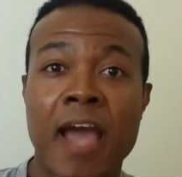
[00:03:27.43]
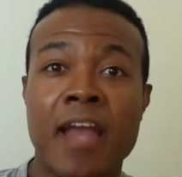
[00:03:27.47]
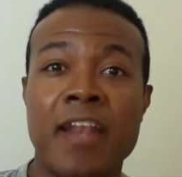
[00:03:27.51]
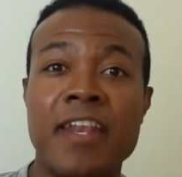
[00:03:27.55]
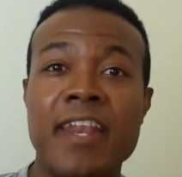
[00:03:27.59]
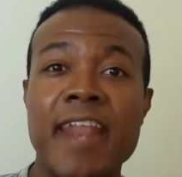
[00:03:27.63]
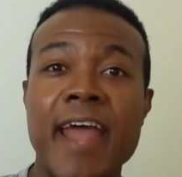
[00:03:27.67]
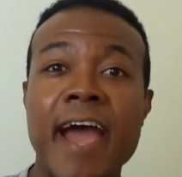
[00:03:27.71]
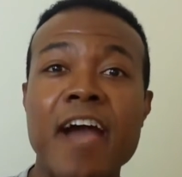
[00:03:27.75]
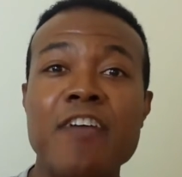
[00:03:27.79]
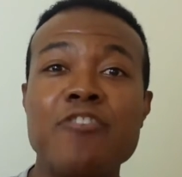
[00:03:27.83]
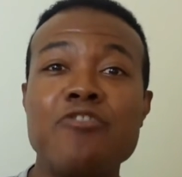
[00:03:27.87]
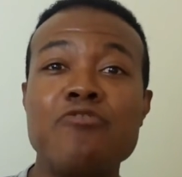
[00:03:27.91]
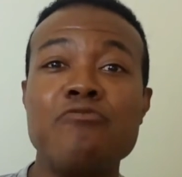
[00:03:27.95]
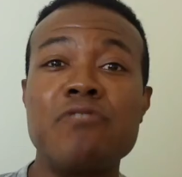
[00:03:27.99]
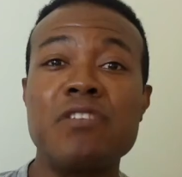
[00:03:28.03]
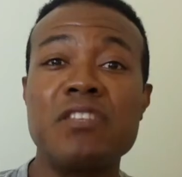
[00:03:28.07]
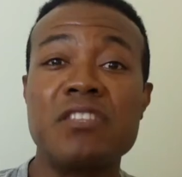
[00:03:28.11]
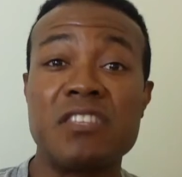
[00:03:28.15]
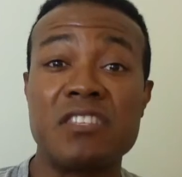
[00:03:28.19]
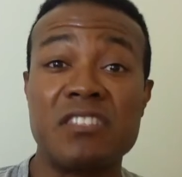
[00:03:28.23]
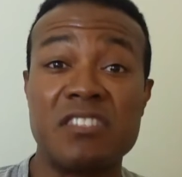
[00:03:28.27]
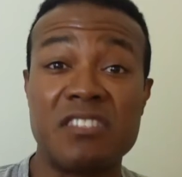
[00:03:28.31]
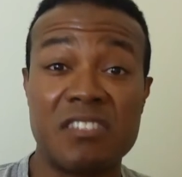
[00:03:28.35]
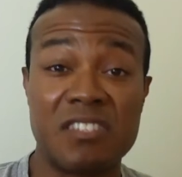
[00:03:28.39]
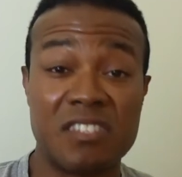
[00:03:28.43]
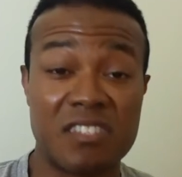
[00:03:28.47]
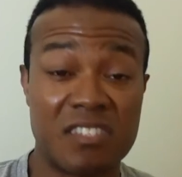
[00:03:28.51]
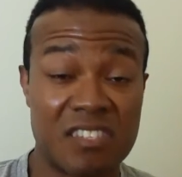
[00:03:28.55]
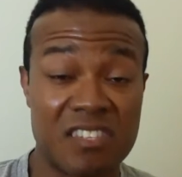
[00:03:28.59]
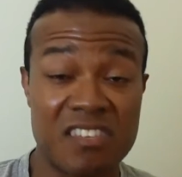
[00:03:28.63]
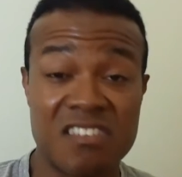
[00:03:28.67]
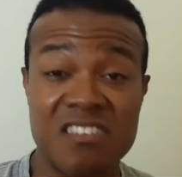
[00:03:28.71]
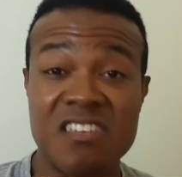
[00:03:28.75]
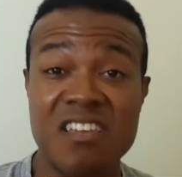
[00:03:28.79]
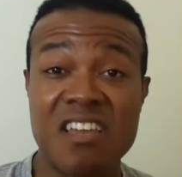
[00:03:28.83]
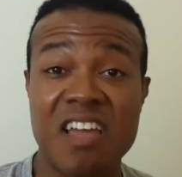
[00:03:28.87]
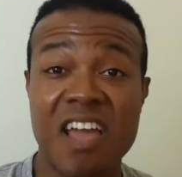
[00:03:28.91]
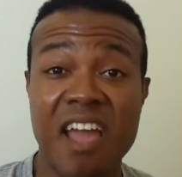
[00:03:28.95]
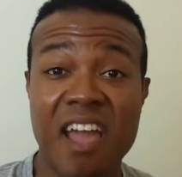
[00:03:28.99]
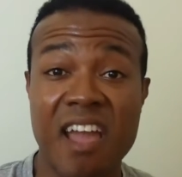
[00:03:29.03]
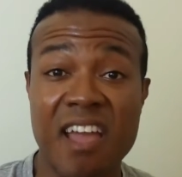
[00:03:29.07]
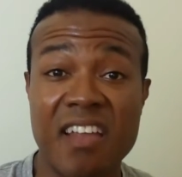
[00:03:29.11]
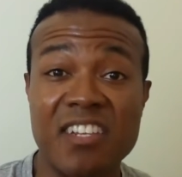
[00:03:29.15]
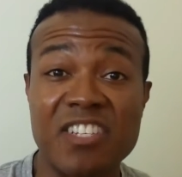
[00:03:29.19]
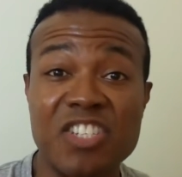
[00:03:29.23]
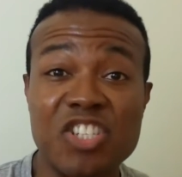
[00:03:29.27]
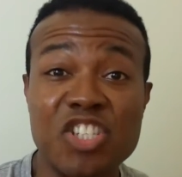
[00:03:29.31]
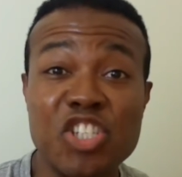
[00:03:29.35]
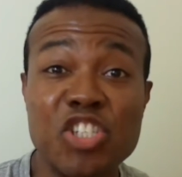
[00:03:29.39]
Now you get to see
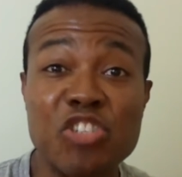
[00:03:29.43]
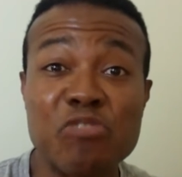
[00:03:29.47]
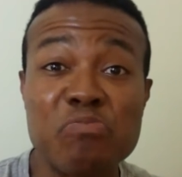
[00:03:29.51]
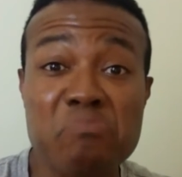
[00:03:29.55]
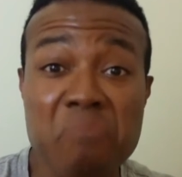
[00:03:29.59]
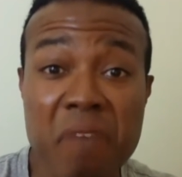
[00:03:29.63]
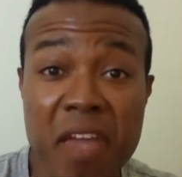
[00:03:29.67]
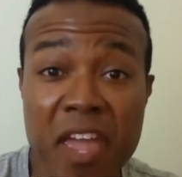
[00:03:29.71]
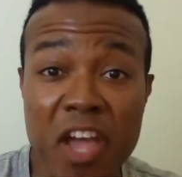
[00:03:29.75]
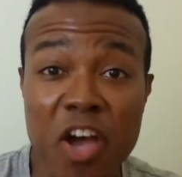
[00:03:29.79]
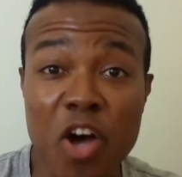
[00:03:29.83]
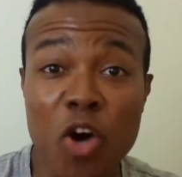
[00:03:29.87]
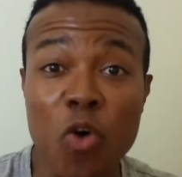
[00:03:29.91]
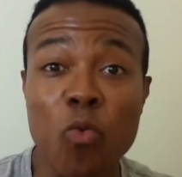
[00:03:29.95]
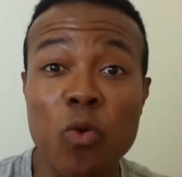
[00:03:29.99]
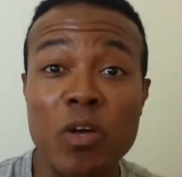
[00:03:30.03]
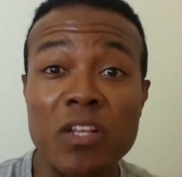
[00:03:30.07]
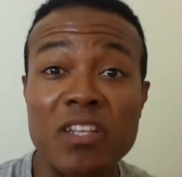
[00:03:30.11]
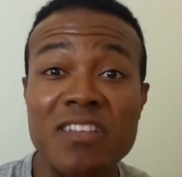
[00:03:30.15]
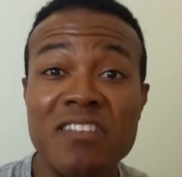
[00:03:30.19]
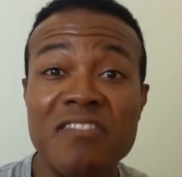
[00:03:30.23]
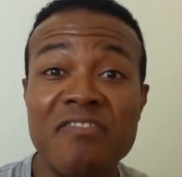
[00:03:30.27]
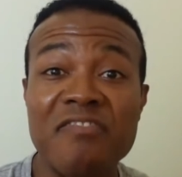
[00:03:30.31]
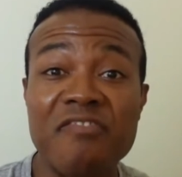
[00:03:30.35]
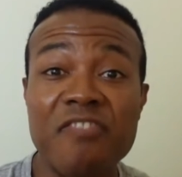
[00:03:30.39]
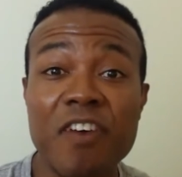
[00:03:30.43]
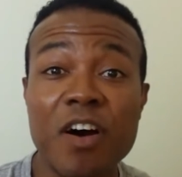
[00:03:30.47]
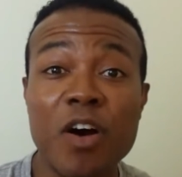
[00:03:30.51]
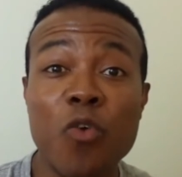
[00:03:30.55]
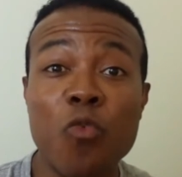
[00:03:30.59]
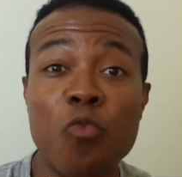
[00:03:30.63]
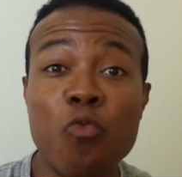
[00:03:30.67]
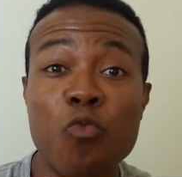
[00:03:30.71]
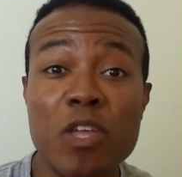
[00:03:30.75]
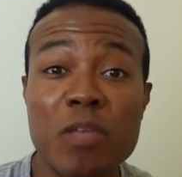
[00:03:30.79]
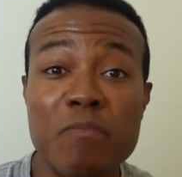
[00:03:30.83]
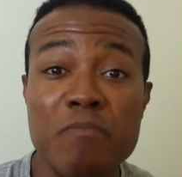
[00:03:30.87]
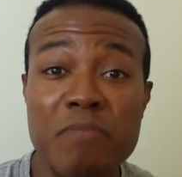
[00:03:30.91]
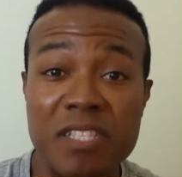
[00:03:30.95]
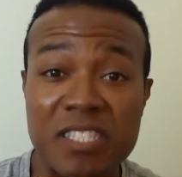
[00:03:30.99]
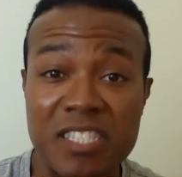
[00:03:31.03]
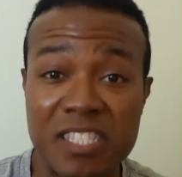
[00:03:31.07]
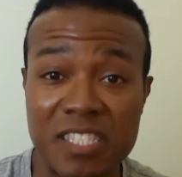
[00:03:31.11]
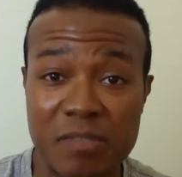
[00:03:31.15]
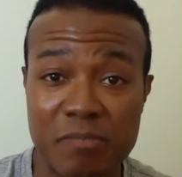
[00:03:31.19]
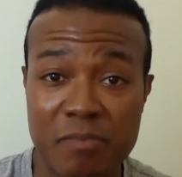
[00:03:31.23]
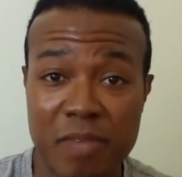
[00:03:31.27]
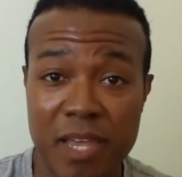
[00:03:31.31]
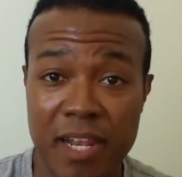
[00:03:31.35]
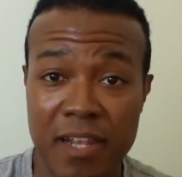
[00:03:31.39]
and smell what the fuck we been
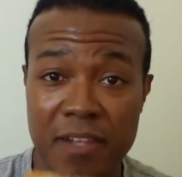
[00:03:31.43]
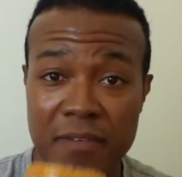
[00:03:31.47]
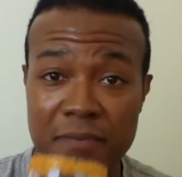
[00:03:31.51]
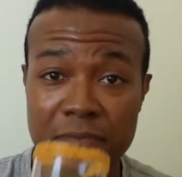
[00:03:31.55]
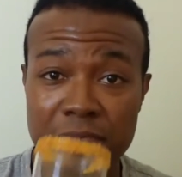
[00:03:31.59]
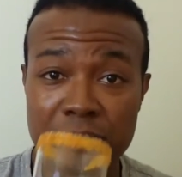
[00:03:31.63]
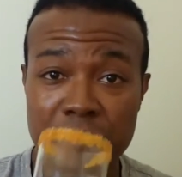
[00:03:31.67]
smelling.